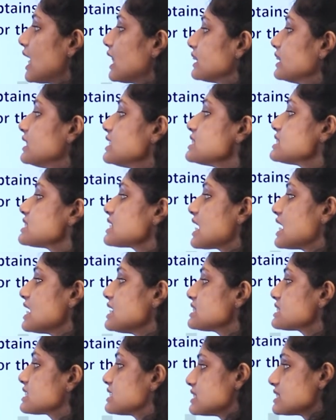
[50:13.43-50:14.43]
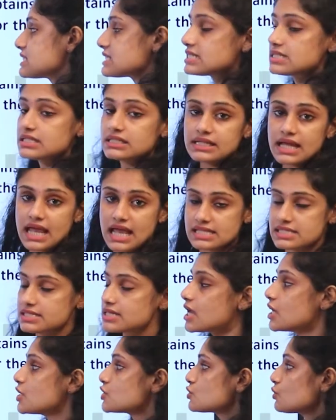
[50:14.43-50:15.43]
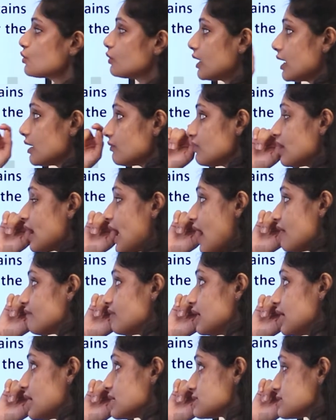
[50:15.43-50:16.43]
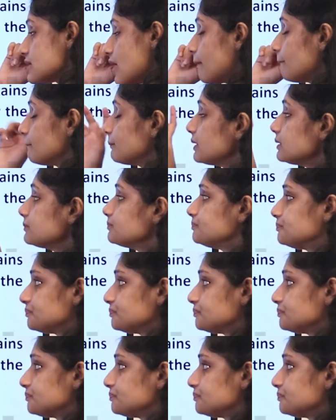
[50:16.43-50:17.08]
This is considered as. So, here we have an example.